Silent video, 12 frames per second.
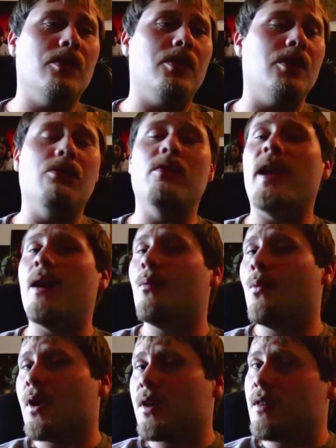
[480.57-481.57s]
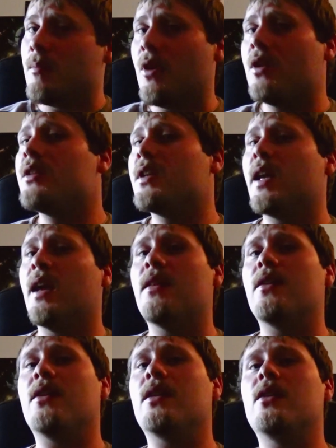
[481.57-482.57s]
to network them all
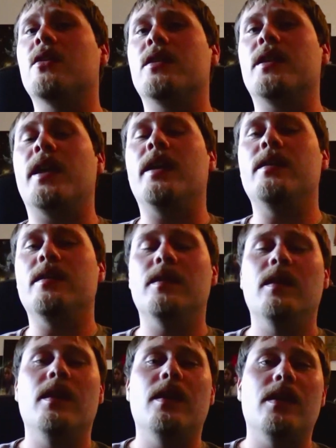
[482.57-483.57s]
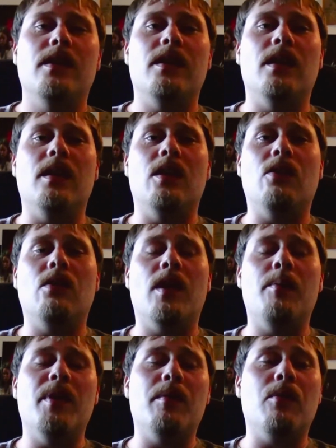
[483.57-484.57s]
together and create you know
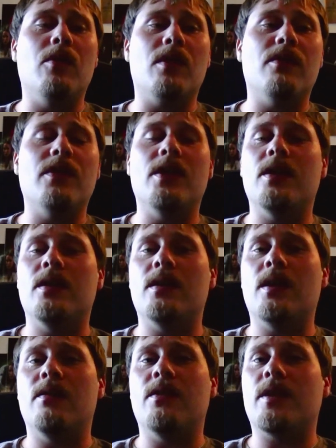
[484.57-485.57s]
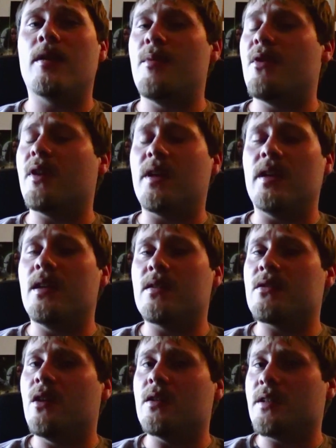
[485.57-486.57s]
a bit more of a of a community it
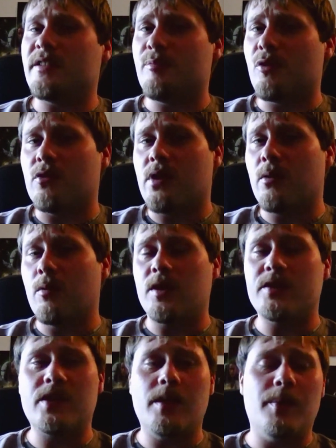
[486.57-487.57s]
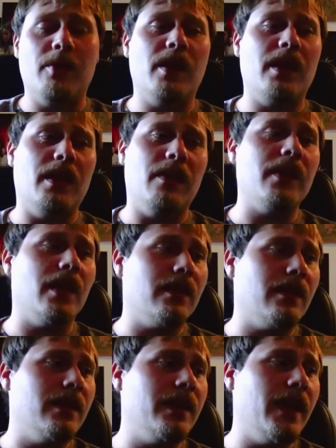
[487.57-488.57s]
is called exploring worlds community at the
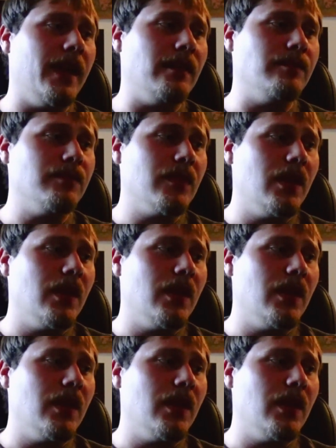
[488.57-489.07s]
end of the day